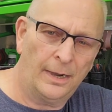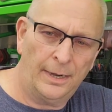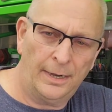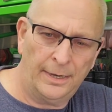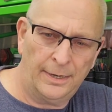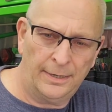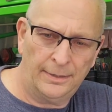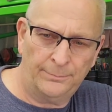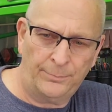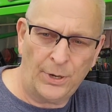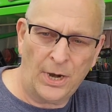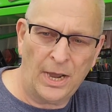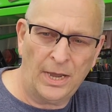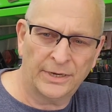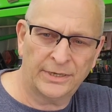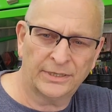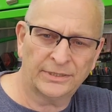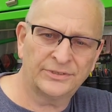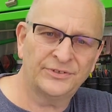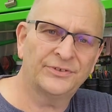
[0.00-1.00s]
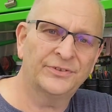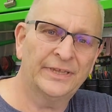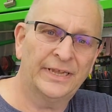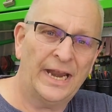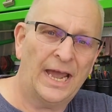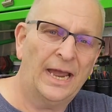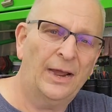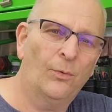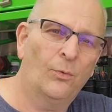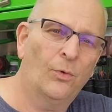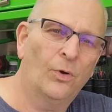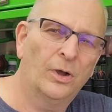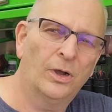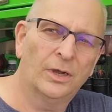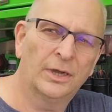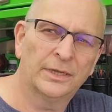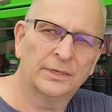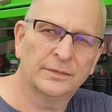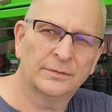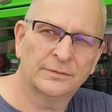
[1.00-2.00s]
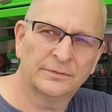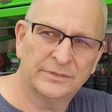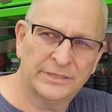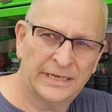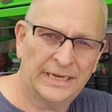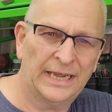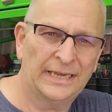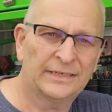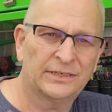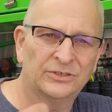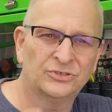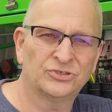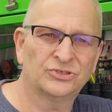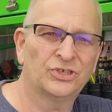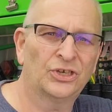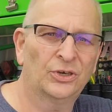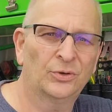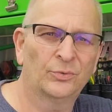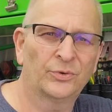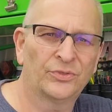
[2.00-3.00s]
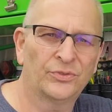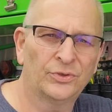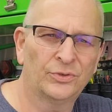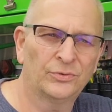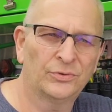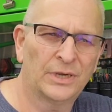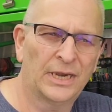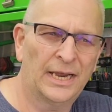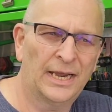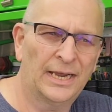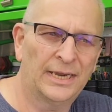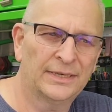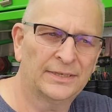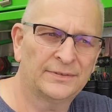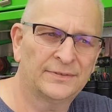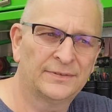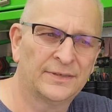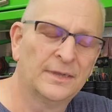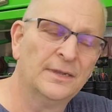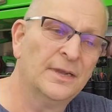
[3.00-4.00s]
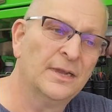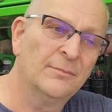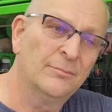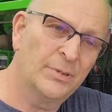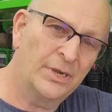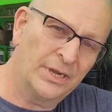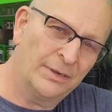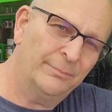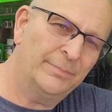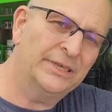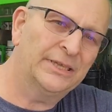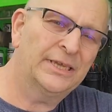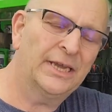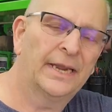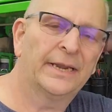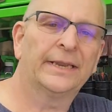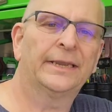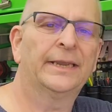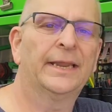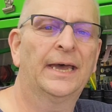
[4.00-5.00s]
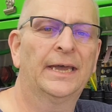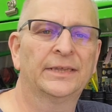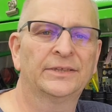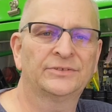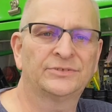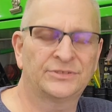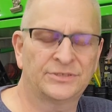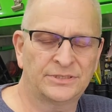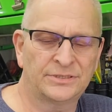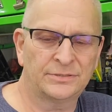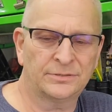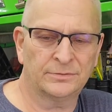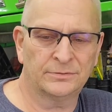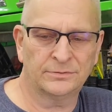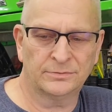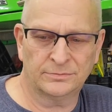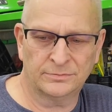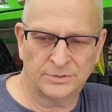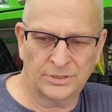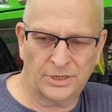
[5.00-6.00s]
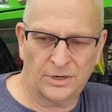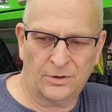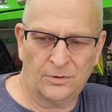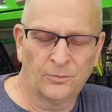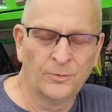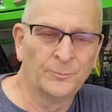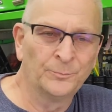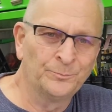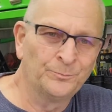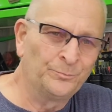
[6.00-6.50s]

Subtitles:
products that I want that I can share with you guys. But it'd be kind of nice to, you know,